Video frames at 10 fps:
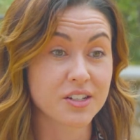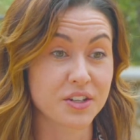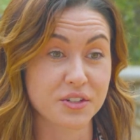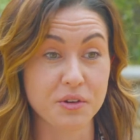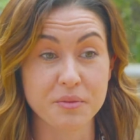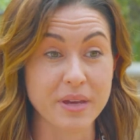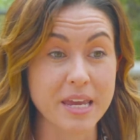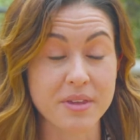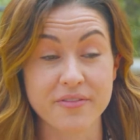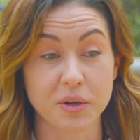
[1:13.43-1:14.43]
just go to
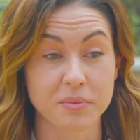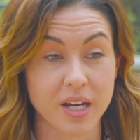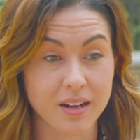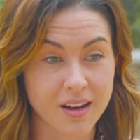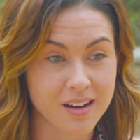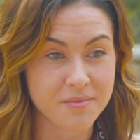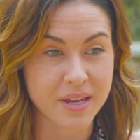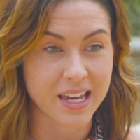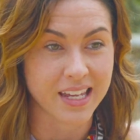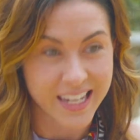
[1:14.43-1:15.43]

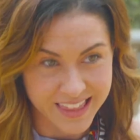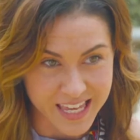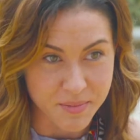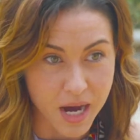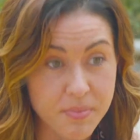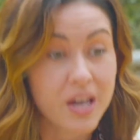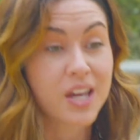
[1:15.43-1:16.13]
behemothfilm.com and hit them up.